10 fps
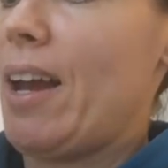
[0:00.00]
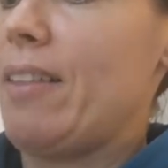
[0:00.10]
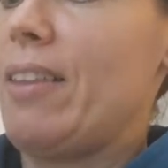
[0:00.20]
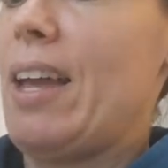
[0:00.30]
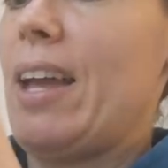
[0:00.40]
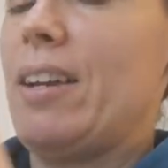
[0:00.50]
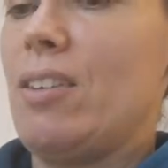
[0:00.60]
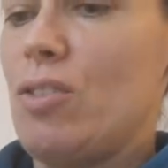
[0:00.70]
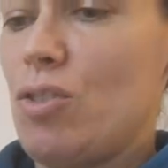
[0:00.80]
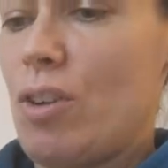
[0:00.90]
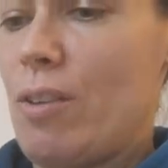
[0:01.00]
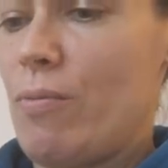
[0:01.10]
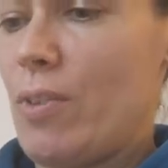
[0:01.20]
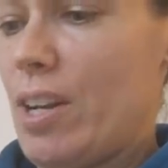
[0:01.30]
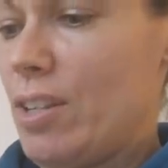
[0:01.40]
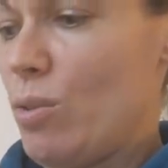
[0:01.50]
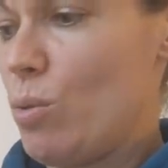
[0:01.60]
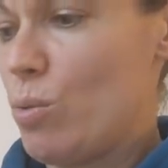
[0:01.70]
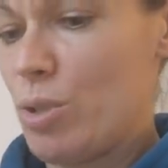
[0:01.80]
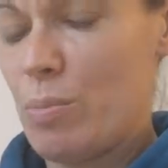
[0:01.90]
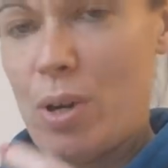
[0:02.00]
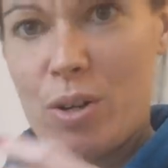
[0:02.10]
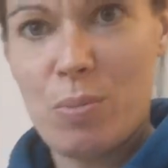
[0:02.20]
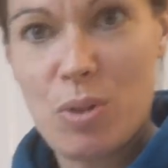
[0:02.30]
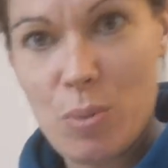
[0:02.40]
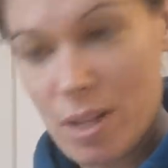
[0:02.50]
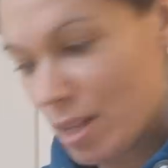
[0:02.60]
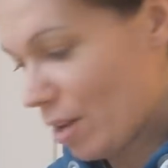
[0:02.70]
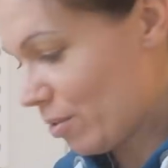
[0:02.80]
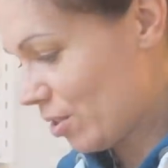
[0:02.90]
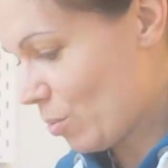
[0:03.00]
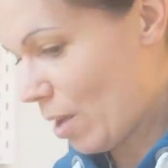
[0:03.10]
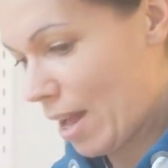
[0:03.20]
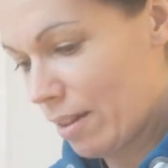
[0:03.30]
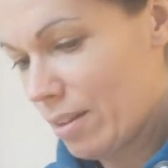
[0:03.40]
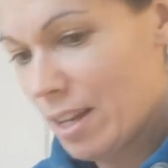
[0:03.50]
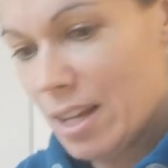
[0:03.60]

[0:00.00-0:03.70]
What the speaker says: and then try and find the quarter marks between those as well,